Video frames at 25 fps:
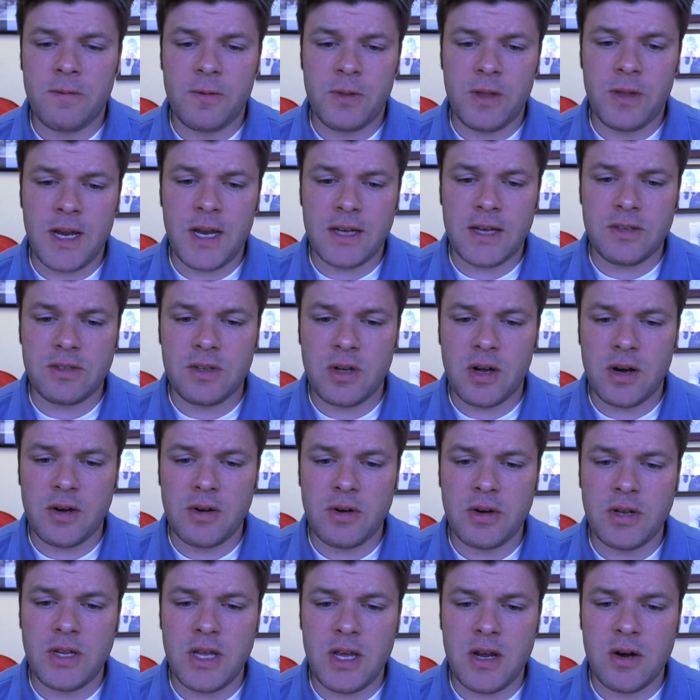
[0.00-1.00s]
for the next
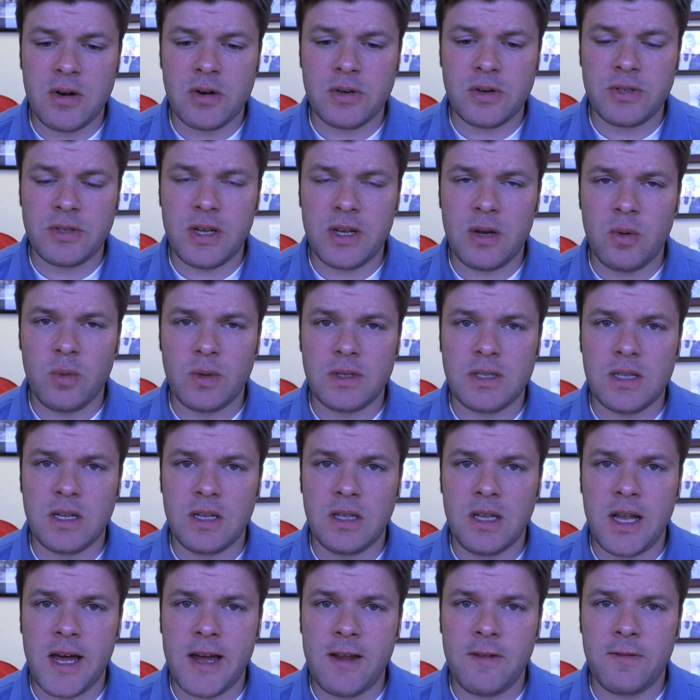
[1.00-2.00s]
100 years, it was
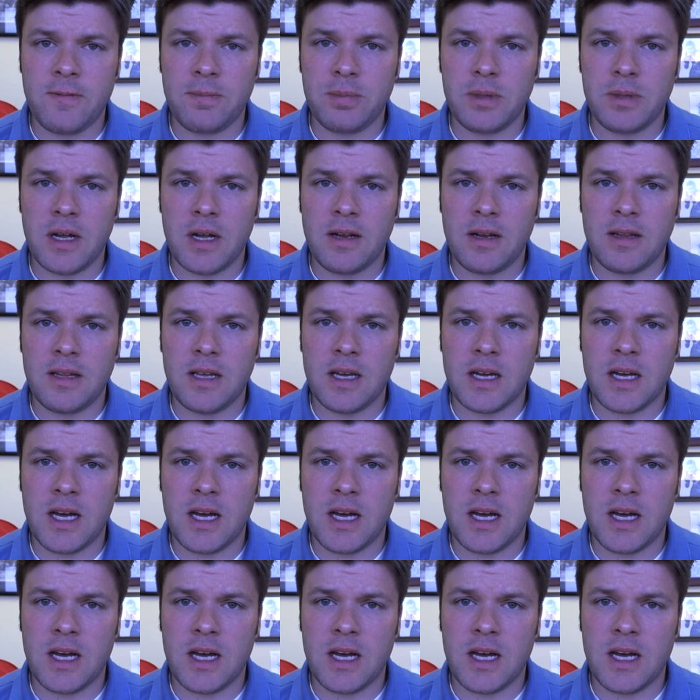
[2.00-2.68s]
the lifeblood of the